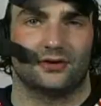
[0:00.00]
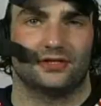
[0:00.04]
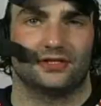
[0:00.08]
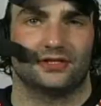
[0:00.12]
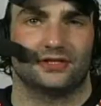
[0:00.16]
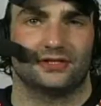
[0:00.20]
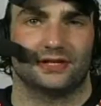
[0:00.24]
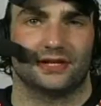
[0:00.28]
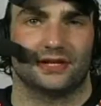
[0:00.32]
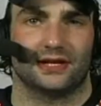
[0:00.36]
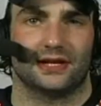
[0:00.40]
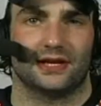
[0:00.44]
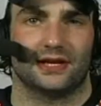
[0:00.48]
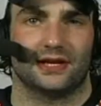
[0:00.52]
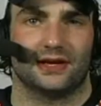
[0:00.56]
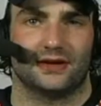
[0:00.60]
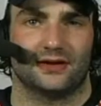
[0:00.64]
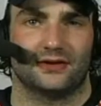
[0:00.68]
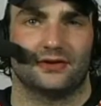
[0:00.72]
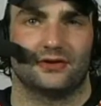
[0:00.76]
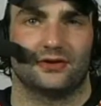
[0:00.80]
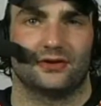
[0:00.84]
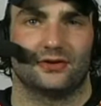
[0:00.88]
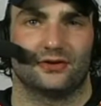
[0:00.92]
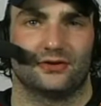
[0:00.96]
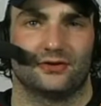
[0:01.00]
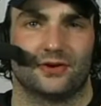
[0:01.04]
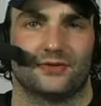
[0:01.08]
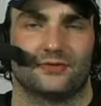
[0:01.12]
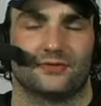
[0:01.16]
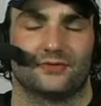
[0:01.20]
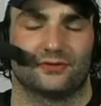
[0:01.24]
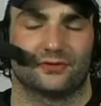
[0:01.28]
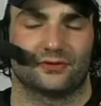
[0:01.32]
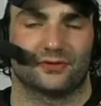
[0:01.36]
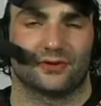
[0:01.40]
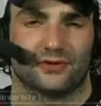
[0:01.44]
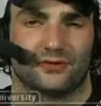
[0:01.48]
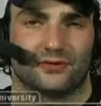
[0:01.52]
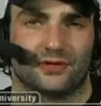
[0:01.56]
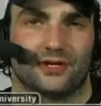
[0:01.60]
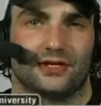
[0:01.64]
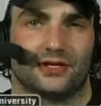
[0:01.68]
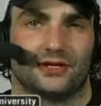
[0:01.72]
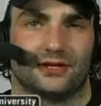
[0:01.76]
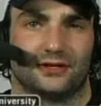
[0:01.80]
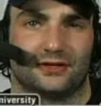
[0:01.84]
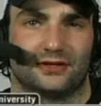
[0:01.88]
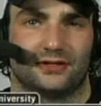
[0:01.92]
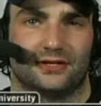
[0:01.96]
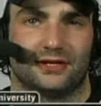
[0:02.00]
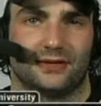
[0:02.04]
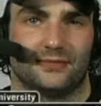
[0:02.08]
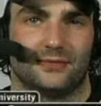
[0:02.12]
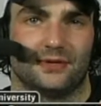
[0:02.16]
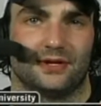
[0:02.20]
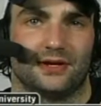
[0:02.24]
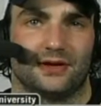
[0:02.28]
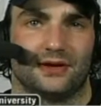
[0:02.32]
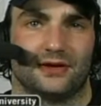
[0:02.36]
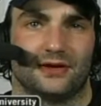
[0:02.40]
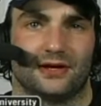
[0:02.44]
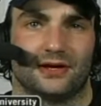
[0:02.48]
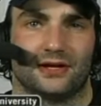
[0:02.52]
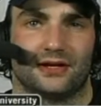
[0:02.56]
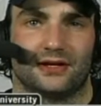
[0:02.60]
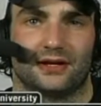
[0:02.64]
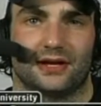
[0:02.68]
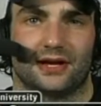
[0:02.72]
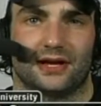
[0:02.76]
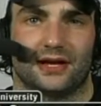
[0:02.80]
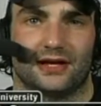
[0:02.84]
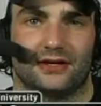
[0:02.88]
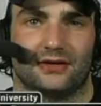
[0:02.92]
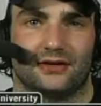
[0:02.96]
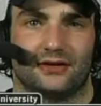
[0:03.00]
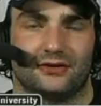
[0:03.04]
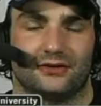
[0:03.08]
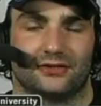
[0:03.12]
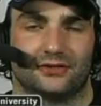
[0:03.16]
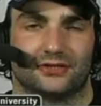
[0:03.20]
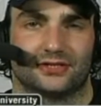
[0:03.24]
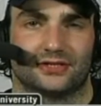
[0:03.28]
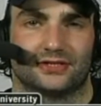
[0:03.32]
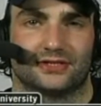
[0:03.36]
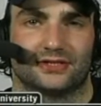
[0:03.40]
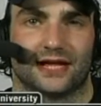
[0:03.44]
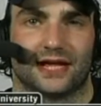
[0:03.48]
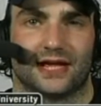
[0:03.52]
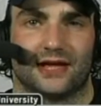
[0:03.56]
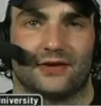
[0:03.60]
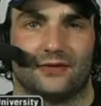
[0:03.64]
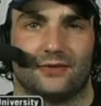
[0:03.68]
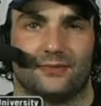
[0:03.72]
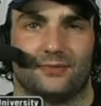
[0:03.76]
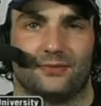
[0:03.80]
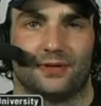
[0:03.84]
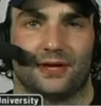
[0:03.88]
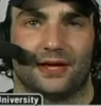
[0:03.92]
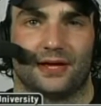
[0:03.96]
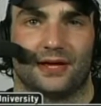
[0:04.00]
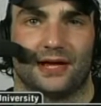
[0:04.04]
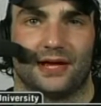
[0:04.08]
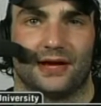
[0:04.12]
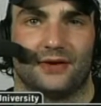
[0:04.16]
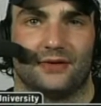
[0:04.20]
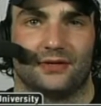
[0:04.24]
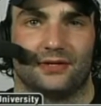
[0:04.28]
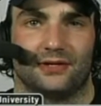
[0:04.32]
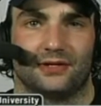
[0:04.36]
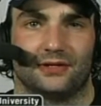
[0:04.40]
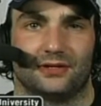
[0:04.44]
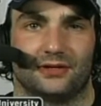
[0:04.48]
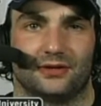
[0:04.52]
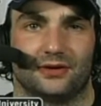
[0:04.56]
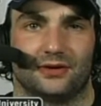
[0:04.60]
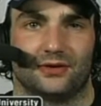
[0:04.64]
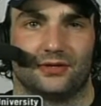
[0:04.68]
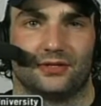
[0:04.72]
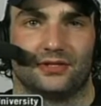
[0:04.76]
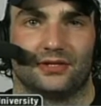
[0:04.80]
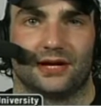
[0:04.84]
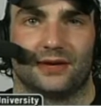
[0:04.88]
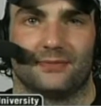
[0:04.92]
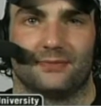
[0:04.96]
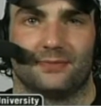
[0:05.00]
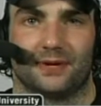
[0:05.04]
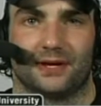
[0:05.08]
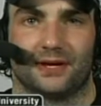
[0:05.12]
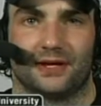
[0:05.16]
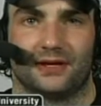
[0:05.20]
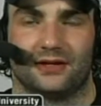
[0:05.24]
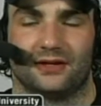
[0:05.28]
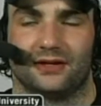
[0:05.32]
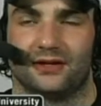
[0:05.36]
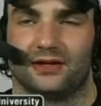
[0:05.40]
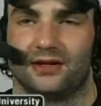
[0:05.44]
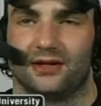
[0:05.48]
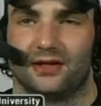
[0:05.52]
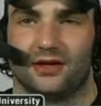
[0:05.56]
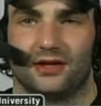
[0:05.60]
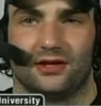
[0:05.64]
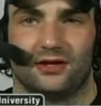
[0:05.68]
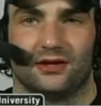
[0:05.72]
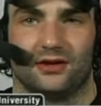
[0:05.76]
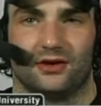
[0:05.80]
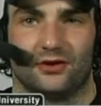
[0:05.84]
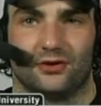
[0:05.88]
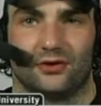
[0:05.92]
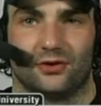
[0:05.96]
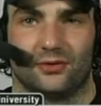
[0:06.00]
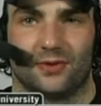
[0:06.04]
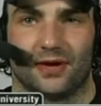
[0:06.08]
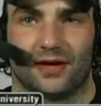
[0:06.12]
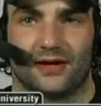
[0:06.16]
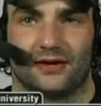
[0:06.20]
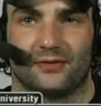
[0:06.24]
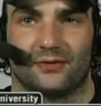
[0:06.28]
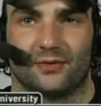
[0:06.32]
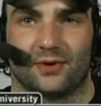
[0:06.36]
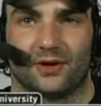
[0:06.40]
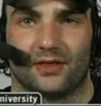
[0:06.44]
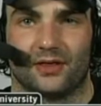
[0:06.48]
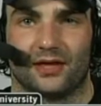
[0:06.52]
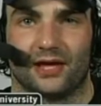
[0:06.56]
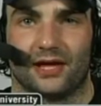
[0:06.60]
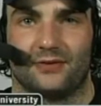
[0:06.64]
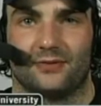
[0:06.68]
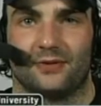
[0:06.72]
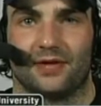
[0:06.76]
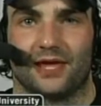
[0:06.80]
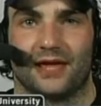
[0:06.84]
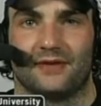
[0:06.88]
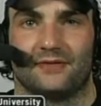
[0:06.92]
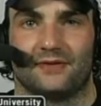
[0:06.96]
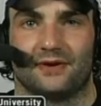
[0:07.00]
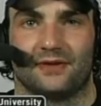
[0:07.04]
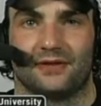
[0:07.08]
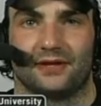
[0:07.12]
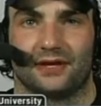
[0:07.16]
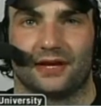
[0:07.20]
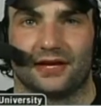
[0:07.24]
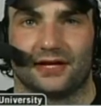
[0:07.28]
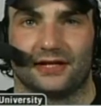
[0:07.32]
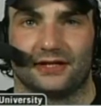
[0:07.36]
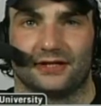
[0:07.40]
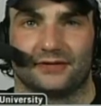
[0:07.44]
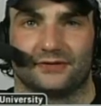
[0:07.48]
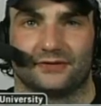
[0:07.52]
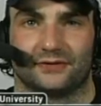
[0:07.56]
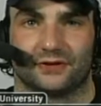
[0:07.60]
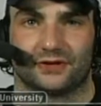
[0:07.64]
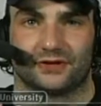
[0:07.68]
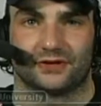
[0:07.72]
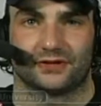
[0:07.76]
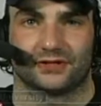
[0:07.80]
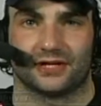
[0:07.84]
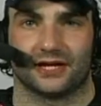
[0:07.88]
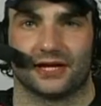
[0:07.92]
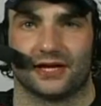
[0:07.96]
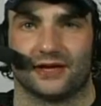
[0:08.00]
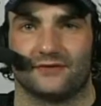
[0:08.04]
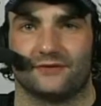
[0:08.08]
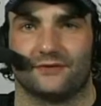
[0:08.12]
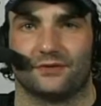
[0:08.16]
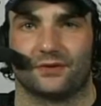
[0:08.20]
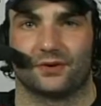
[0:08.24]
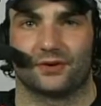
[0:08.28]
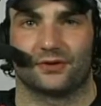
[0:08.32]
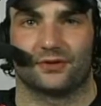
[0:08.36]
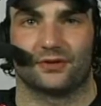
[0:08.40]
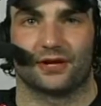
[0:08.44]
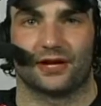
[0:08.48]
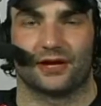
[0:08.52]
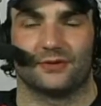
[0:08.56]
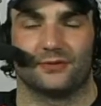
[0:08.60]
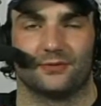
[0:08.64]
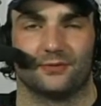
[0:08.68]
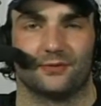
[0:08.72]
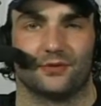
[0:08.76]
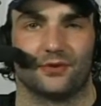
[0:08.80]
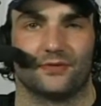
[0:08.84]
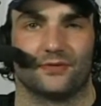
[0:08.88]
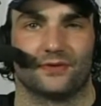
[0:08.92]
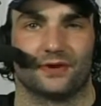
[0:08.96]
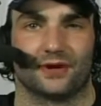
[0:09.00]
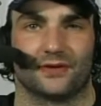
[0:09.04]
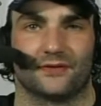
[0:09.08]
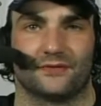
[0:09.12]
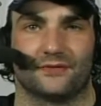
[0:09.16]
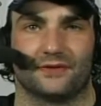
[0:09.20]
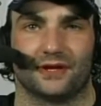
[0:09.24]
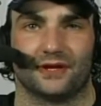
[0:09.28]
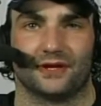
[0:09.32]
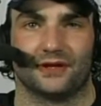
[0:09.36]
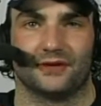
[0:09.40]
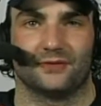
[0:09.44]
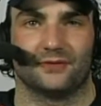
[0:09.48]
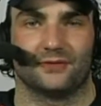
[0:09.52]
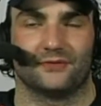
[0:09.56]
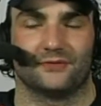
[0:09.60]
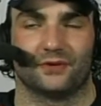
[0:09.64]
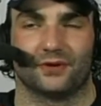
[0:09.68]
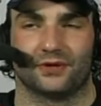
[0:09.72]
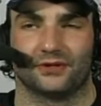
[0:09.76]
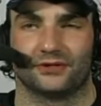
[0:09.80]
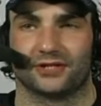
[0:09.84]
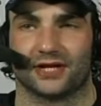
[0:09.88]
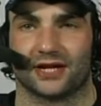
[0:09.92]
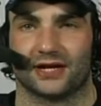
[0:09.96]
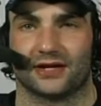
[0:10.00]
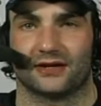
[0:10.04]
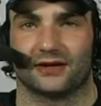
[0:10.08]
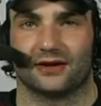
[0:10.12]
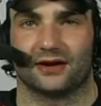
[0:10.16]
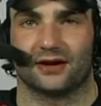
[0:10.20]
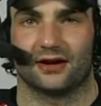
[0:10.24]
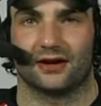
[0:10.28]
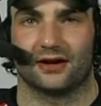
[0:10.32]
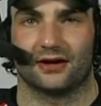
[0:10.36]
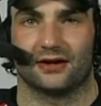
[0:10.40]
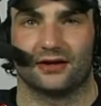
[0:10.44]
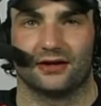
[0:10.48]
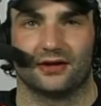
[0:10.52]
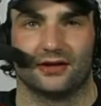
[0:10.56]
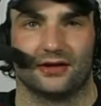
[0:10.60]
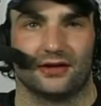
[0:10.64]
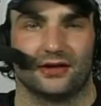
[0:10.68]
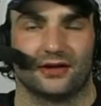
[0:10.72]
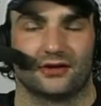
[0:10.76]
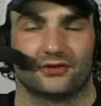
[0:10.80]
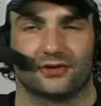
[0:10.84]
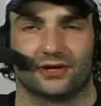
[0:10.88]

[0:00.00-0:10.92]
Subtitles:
you know, this is we have a really good team here, and you know, just the style we play, how we dump in. You know, no matter what line we have on the ice, first line, fourth line, we're moving our feet, we're forechecking hard,